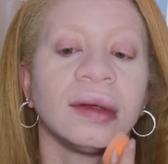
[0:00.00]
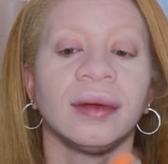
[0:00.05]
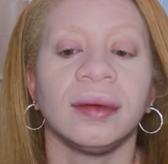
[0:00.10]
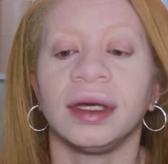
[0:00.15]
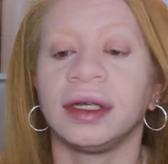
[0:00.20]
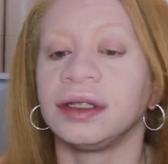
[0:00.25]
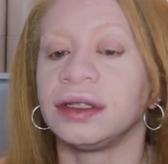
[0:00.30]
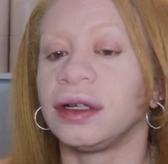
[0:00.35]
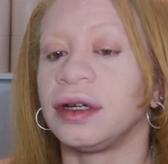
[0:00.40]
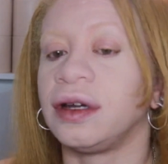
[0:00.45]

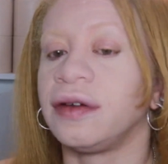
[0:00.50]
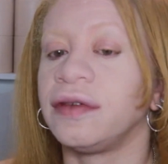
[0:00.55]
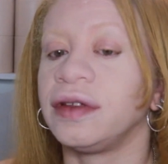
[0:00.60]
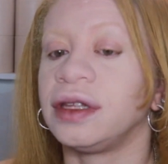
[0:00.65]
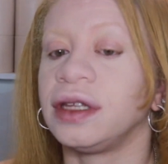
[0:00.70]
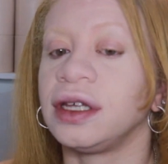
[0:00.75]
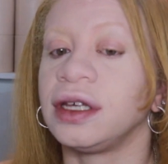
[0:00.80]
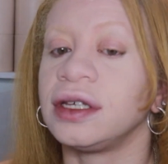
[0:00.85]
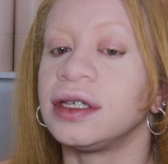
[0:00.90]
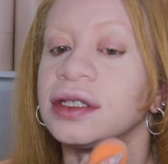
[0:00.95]
Make sure
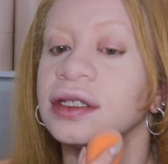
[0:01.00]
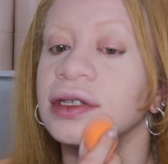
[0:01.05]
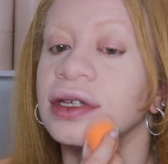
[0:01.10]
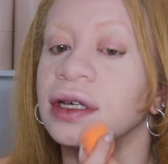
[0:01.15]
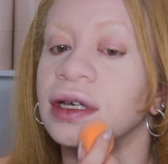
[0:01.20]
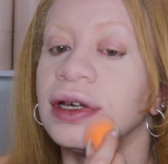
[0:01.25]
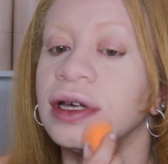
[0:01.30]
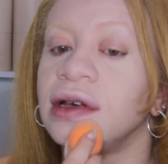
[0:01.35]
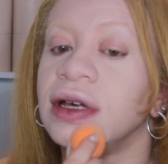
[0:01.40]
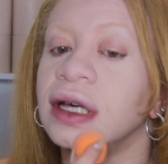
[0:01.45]
everything is
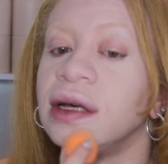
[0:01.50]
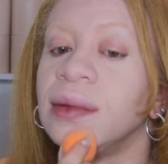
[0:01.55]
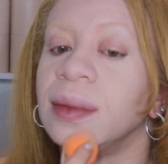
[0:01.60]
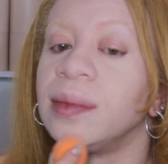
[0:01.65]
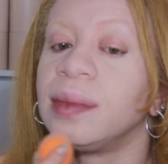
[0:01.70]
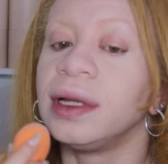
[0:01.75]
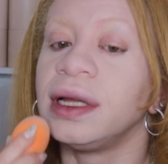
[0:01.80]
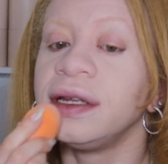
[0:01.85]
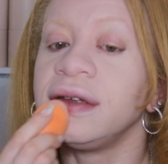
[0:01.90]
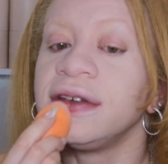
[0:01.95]

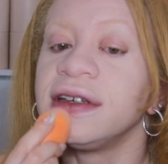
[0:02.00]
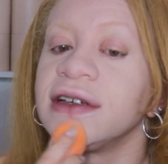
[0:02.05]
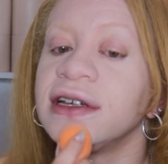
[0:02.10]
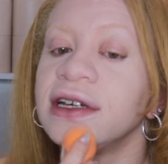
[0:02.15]
blended